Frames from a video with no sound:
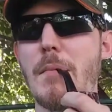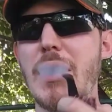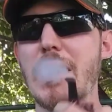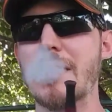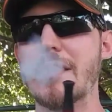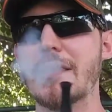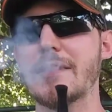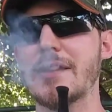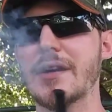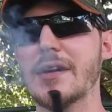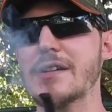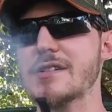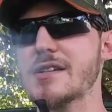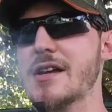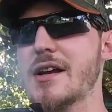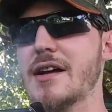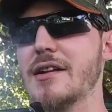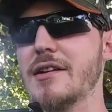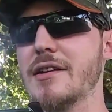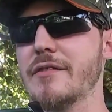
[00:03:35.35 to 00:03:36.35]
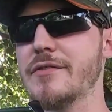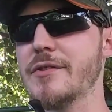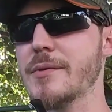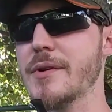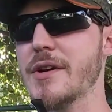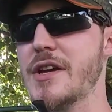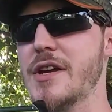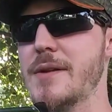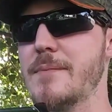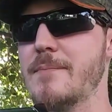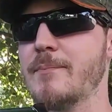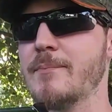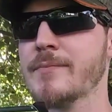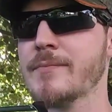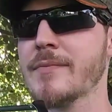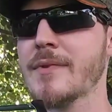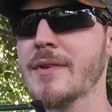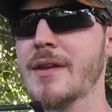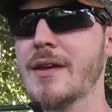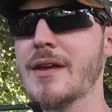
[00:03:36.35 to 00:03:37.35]
And like I said, I love to read,
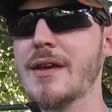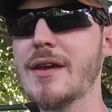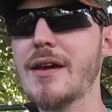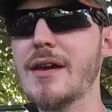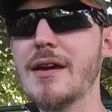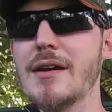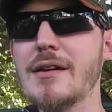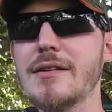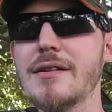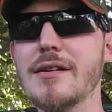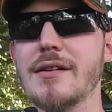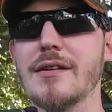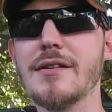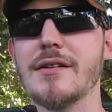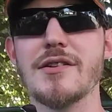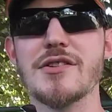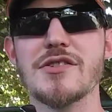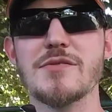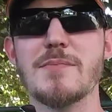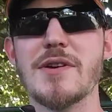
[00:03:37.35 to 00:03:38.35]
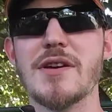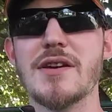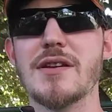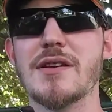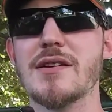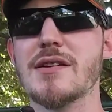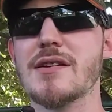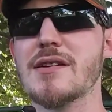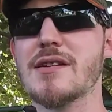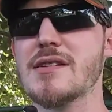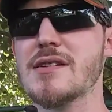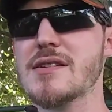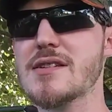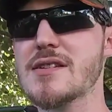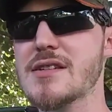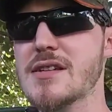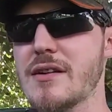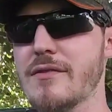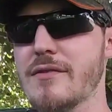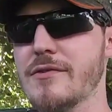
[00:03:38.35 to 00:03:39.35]
and there's been
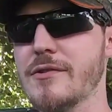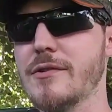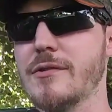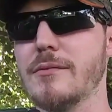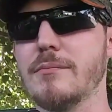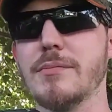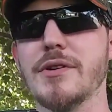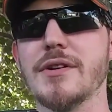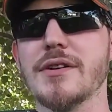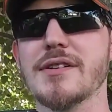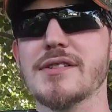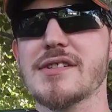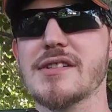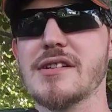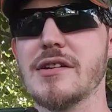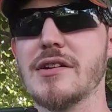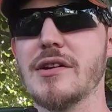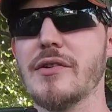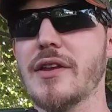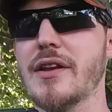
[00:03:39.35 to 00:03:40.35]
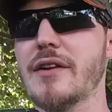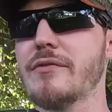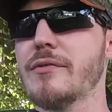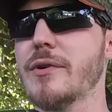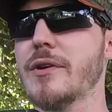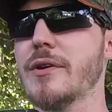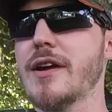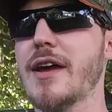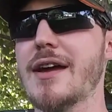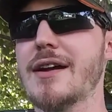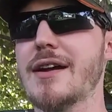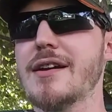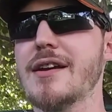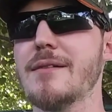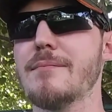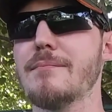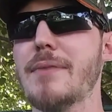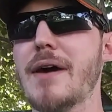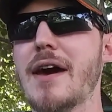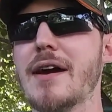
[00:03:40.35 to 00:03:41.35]
several books, you know, that have really had an
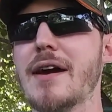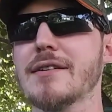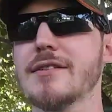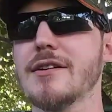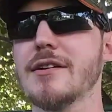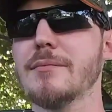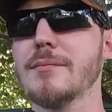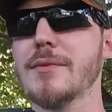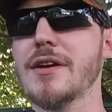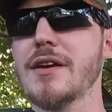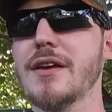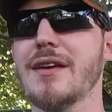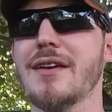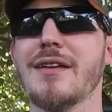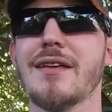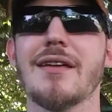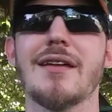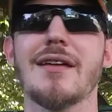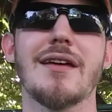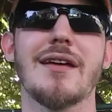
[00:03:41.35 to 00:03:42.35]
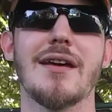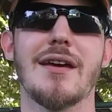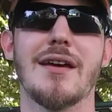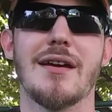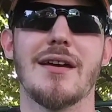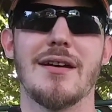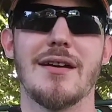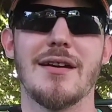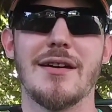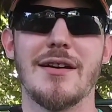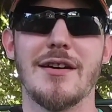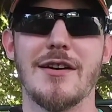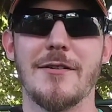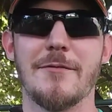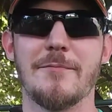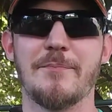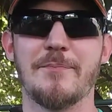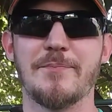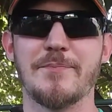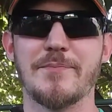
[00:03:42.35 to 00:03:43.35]
impact on me, and
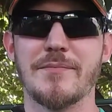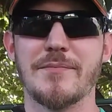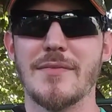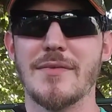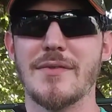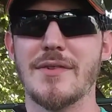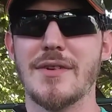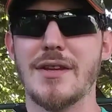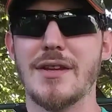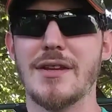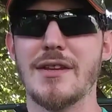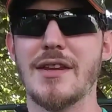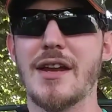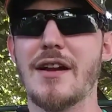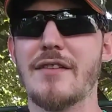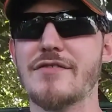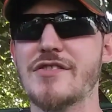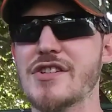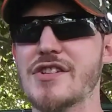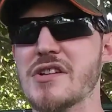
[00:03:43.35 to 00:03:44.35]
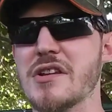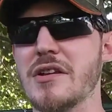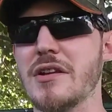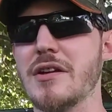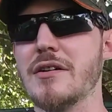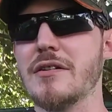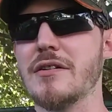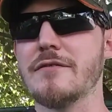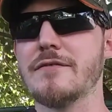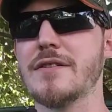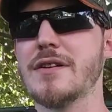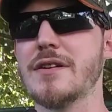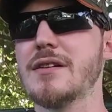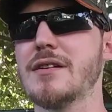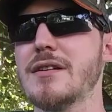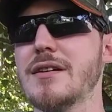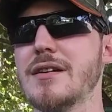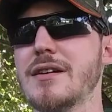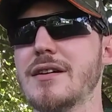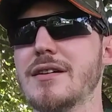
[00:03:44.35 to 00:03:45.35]
that I've just loved.
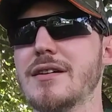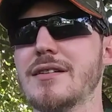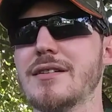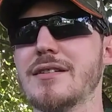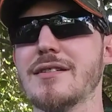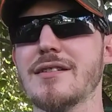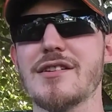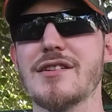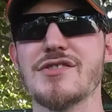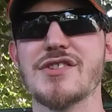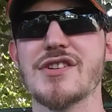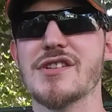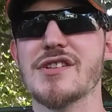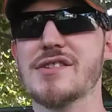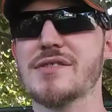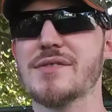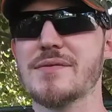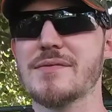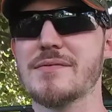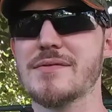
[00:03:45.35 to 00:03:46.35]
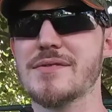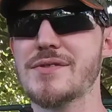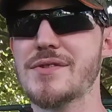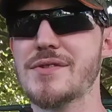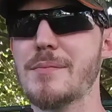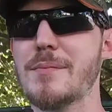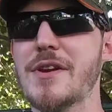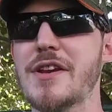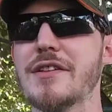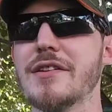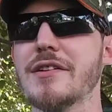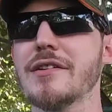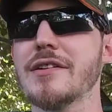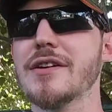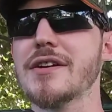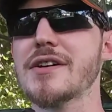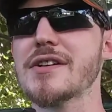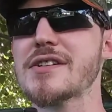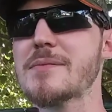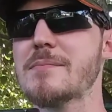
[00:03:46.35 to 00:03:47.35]
And there's just too many to
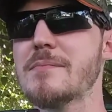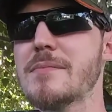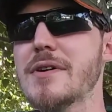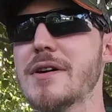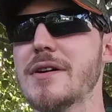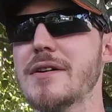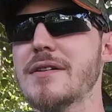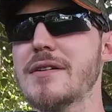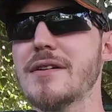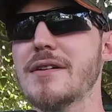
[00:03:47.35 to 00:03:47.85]
list, but